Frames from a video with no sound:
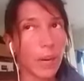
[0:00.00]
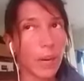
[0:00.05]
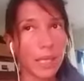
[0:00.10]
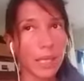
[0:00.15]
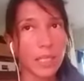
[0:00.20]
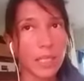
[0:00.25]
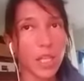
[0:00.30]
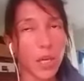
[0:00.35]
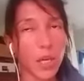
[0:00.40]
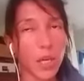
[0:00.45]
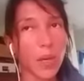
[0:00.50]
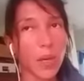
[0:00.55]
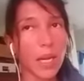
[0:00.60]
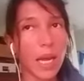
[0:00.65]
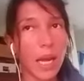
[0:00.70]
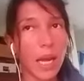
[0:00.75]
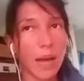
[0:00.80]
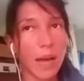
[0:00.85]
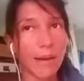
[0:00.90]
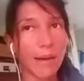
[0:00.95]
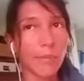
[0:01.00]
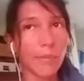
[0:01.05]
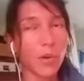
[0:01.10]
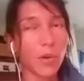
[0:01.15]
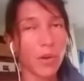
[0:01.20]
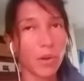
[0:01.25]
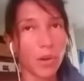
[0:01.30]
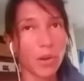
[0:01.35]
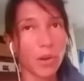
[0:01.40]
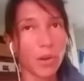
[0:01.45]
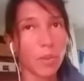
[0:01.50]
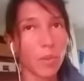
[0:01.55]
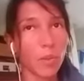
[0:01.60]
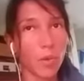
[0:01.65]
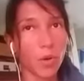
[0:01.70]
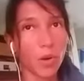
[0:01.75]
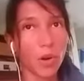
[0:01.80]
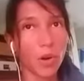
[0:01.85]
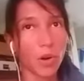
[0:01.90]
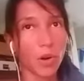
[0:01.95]
generally I have more
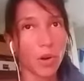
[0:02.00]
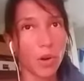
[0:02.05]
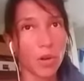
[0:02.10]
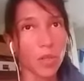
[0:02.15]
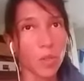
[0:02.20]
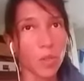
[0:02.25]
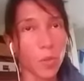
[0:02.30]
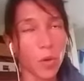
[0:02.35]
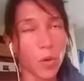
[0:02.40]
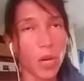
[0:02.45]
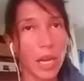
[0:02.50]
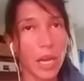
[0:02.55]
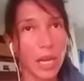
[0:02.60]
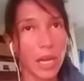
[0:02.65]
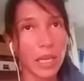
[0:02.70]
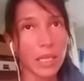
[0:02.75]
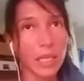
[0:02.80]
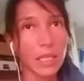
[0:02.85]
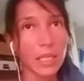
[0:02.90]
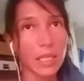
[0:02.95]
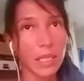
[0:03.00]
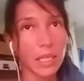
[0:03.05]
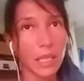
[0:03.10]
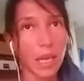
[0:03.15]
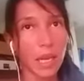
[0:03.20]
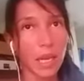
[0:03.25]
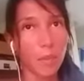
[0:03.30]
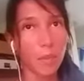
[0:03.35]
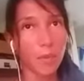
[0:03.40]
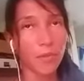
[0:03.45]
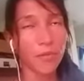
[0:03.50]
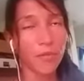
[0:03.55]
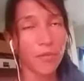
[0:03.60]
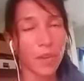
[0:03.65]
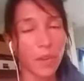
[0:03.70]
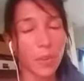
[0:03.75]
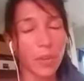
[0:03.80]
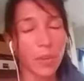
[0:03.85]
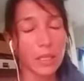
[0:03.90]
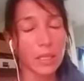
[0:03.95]
girls, more ladies, more
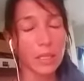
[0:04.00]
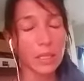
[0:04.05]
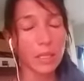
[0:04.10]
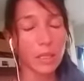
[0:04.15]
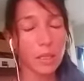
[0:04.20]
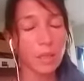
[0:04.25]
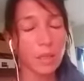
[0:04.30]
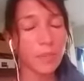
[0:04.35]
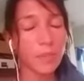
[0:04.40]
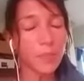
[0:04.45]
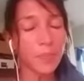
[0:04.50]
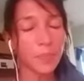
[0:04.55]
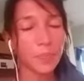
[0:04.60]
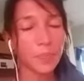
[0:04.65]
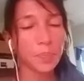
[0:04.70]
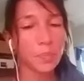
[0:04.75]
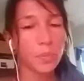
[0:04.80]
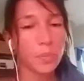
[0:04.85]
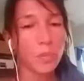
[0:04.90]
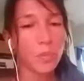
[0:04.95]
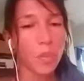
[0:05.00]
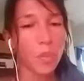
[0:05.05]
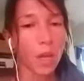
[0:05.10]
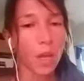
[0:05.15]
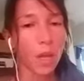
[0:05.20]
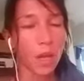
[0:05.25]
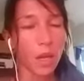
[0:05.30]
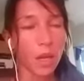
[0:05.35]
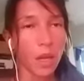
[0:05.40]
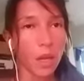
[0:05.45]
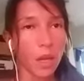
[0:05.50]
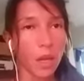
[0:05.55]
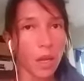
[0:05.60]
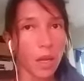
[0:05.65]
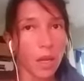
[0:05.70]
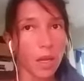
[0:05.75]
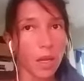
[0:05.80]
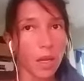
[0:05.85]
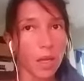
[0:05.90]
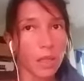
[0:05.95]
females
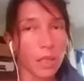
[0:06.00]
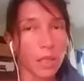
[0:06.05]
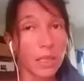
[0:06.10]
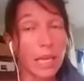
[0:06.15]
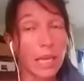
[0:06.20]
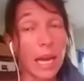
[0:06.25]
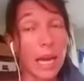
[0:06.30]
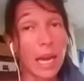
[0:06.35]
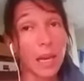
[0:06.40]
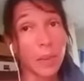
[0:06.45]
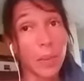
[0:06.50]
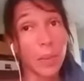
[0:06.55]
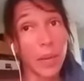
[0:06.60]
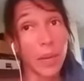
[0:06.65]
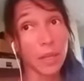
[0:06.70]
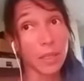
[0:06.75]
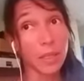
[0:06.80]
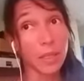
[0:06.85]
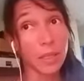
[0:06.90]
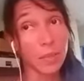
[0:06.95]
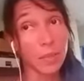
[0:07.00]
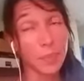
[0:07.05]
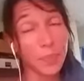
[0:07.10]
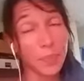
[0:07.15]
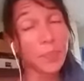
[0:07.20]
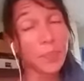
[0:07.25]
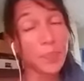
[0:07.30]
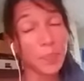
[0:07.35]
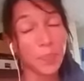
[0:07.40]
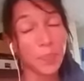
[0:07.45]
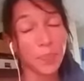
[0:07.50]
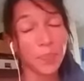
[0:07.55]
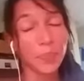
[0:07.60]
than males. Mm-hmm.